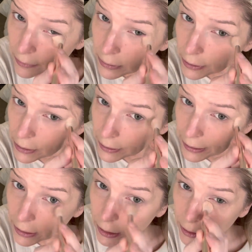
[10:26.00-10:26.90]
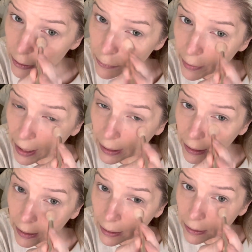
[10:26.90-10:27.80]
a learning curve,
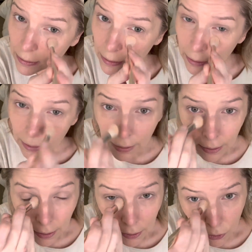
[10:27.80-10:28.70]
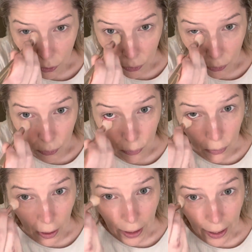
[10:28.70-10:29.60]
and you
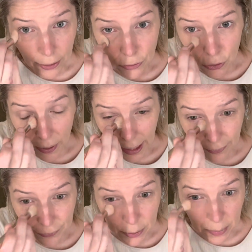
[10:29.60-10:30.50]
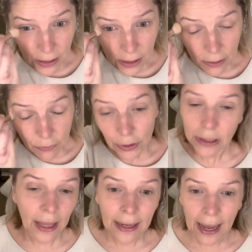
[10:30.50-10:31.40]
do have to be very
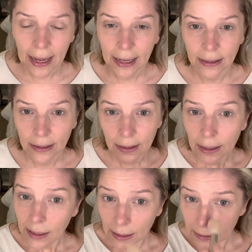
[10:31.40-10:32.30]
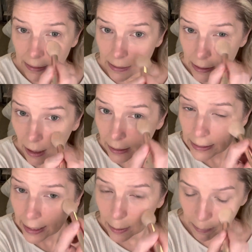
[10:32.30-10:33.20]
light-handed. It does not
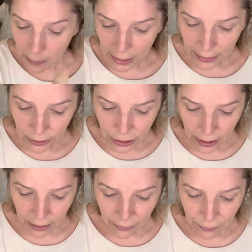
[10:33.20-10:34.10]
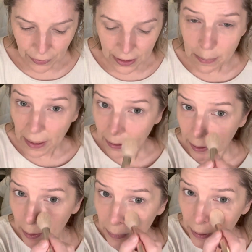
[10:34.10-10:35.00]
take much of this
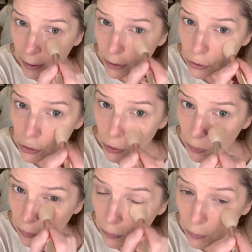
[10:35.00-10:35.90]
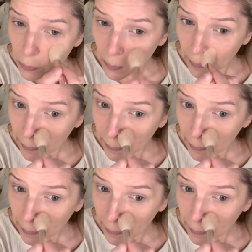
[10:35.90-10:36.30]
makeup to